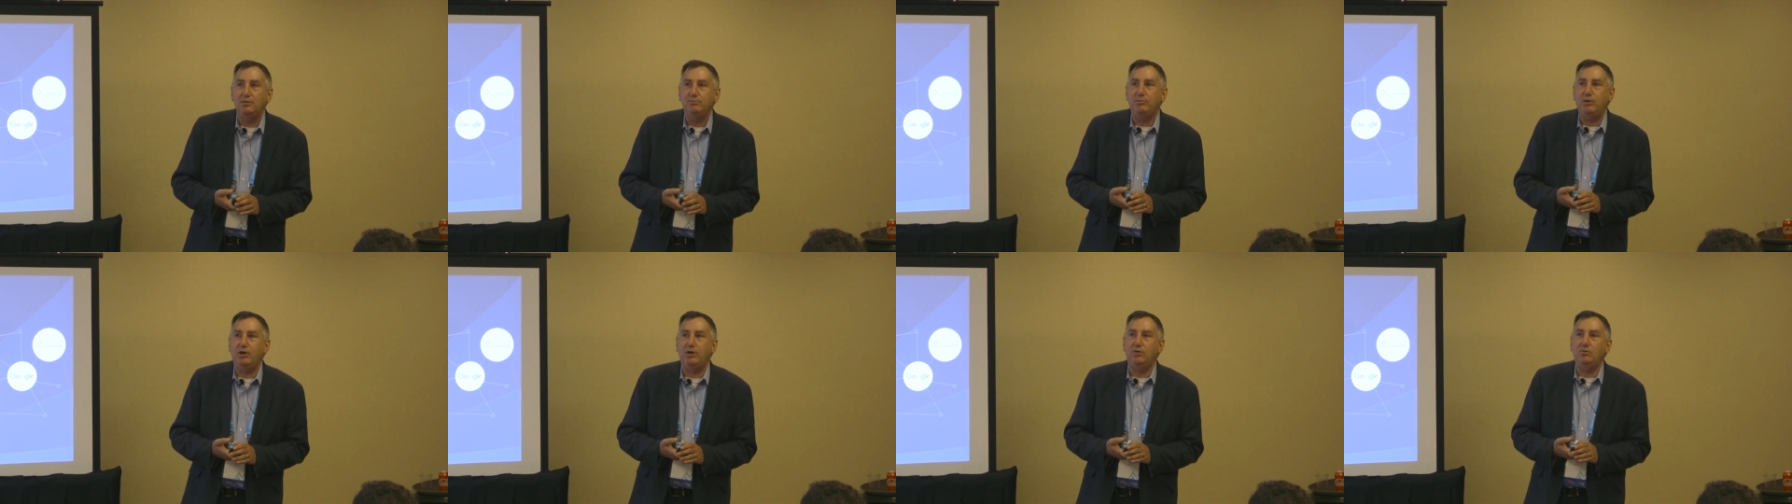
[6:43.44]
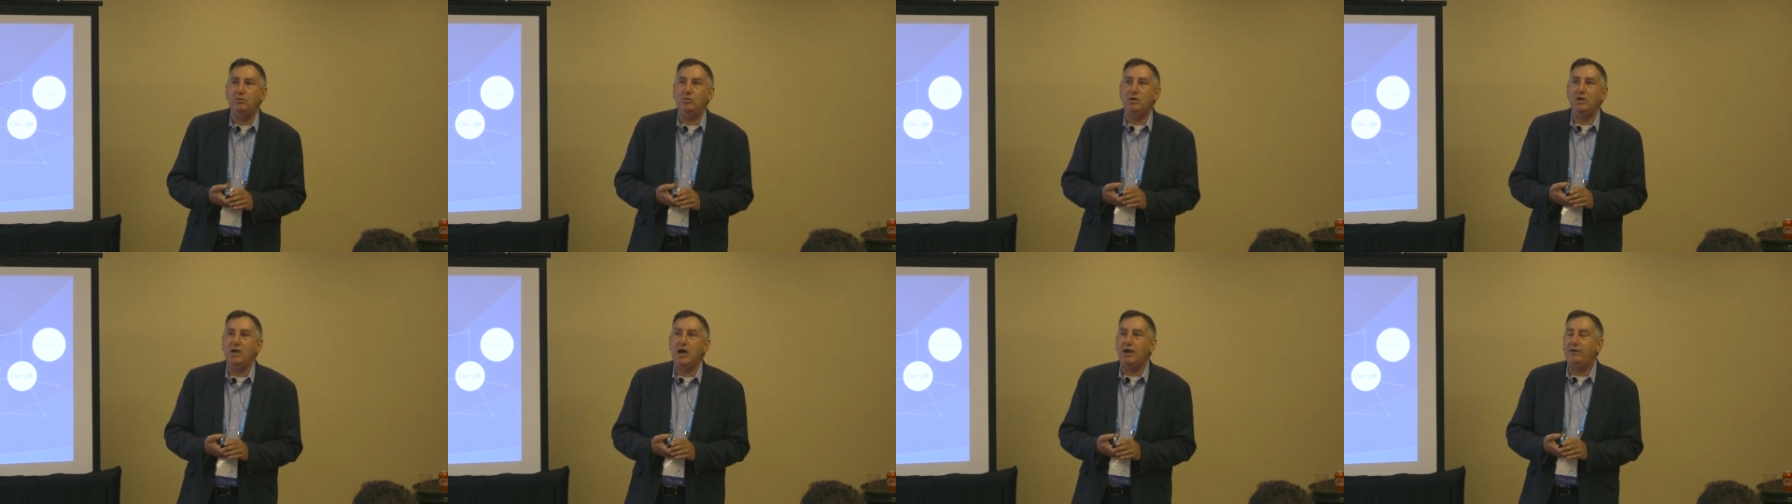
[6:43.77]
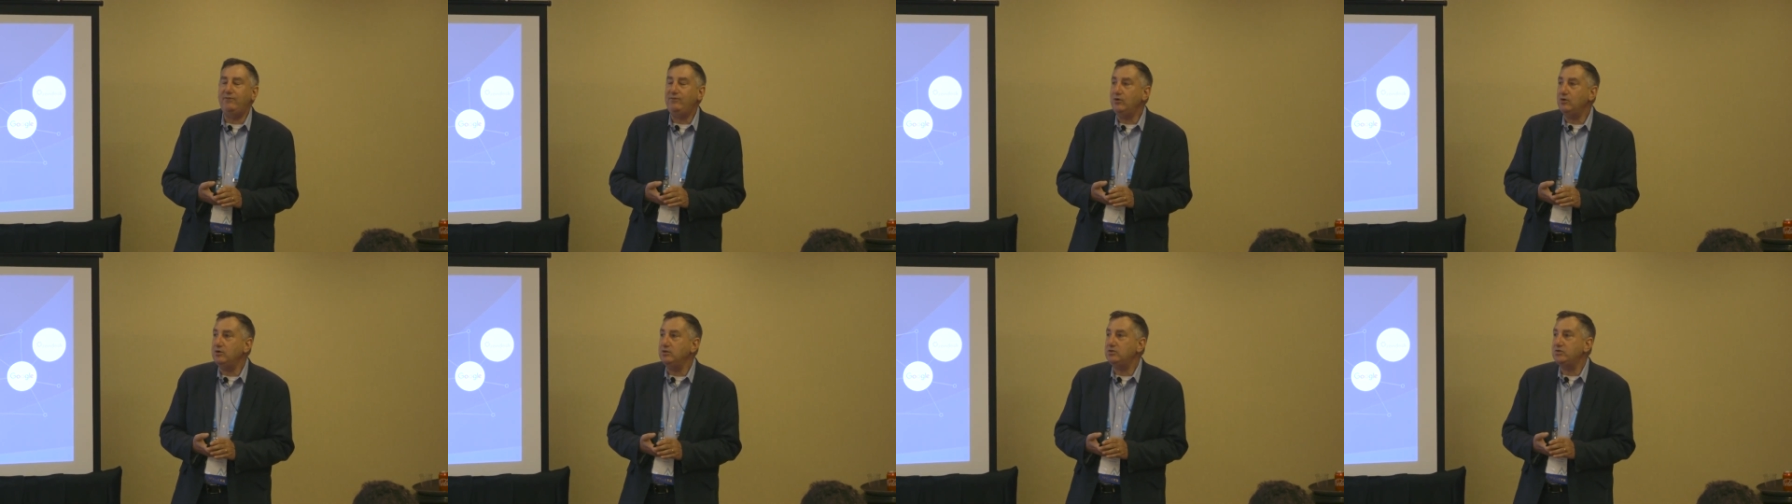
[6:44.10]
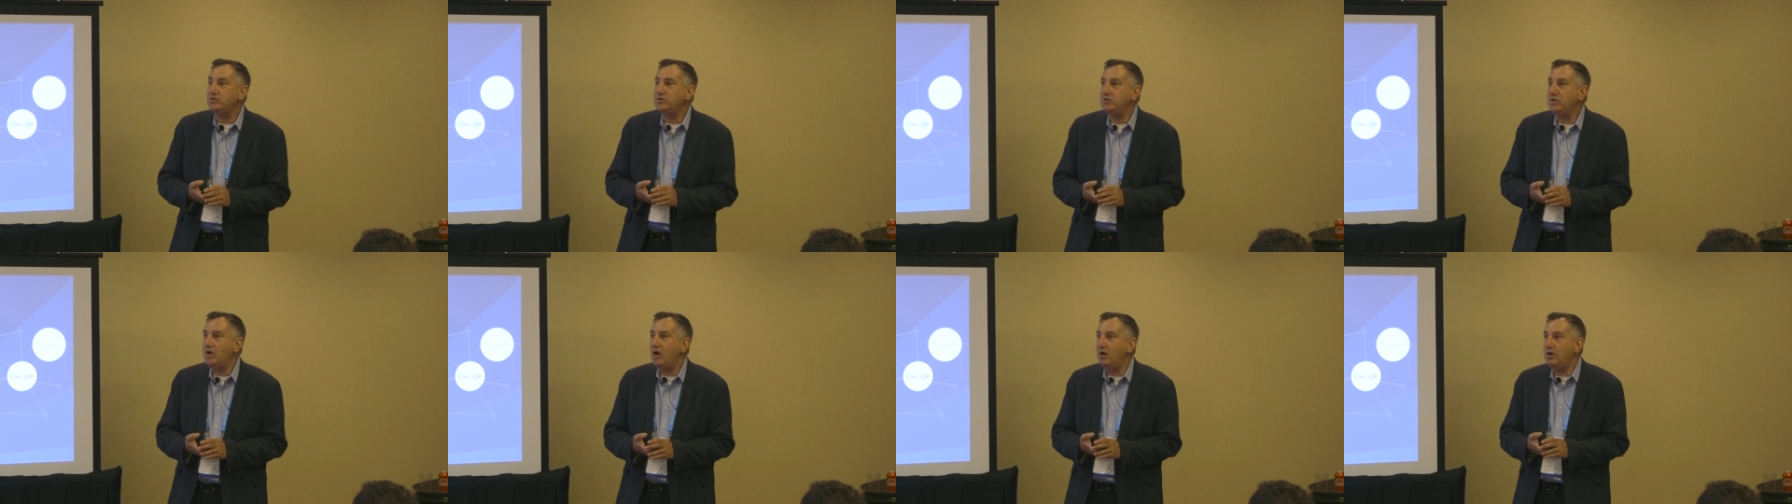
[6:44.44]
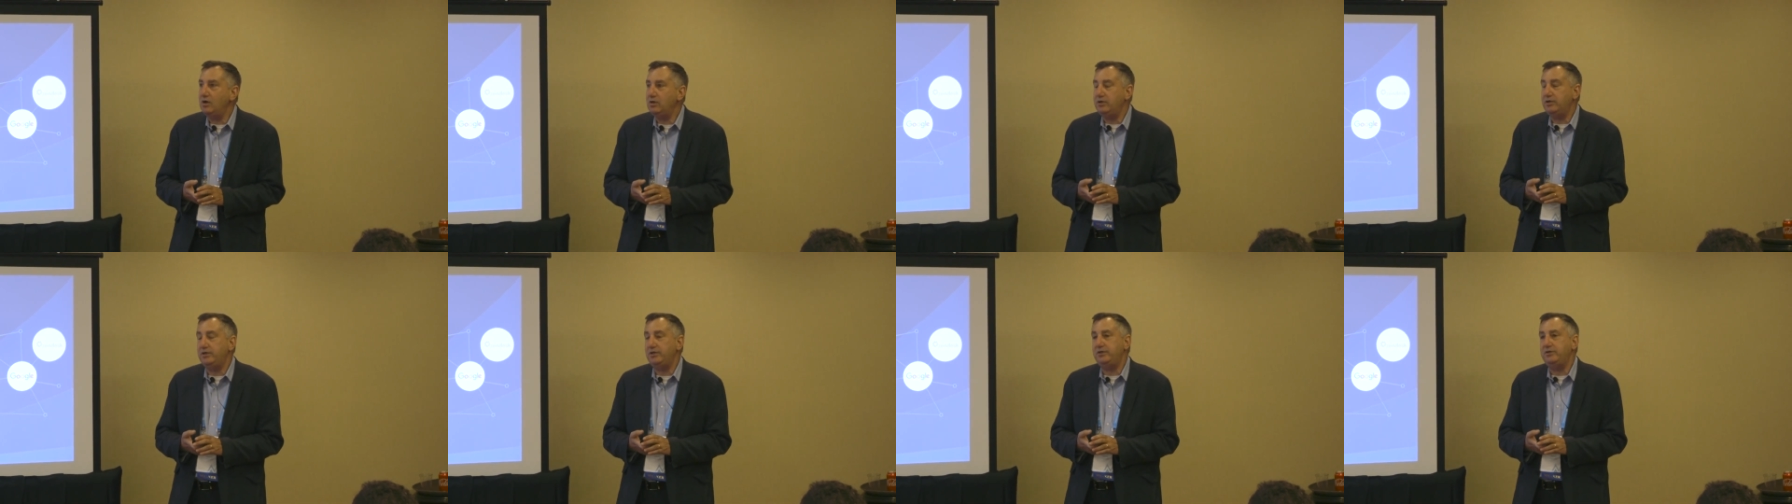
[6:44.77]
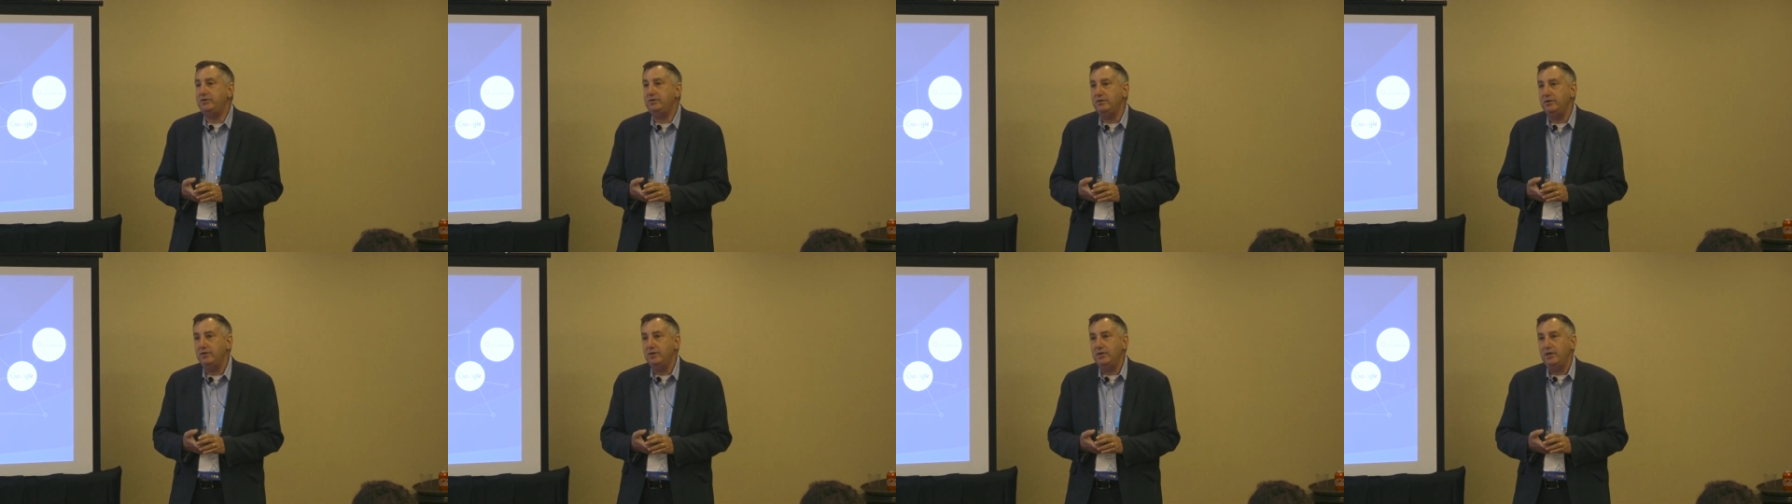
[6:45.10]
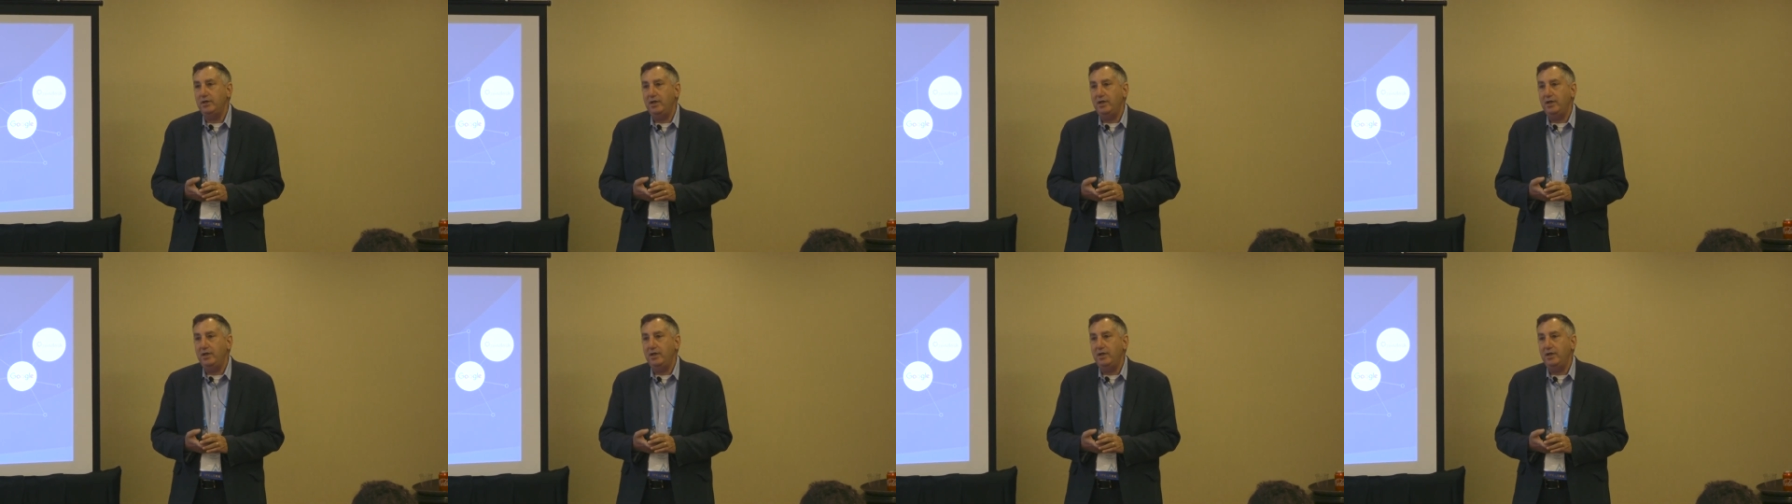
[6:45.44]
but when I first started